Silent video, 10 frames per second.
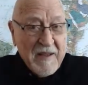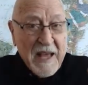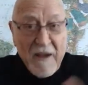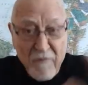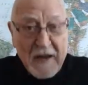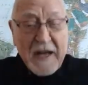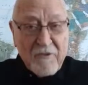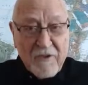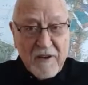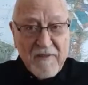Every
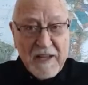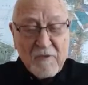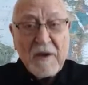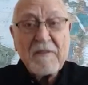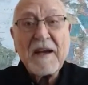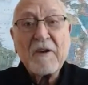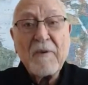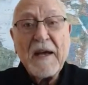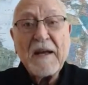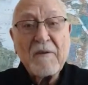nation. That's what
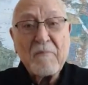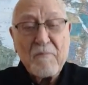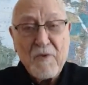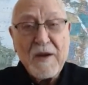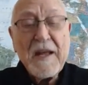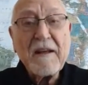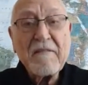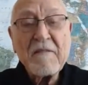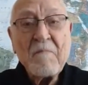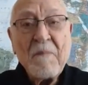Zechariah predicts.